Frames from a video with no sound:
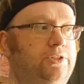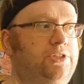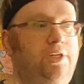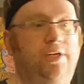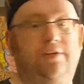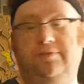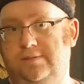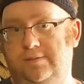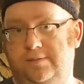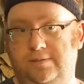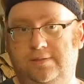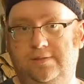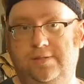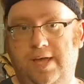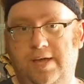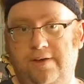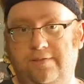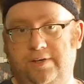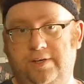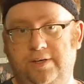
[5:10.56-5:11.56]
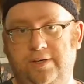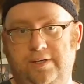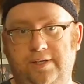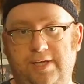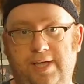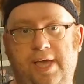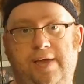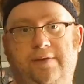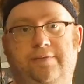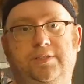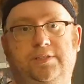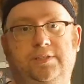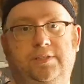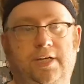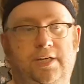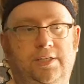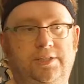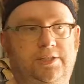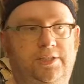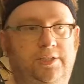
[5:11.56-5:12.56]
enough, never ever
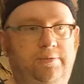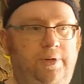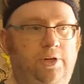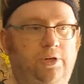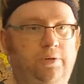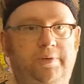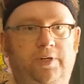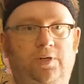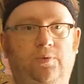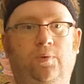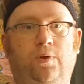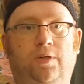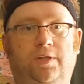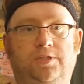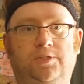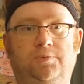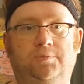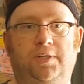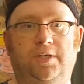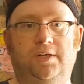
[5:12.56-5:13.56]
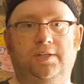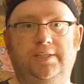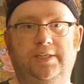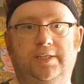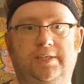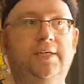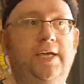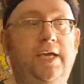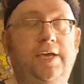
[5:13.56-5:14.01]
touch the metal bit while it's plugged in.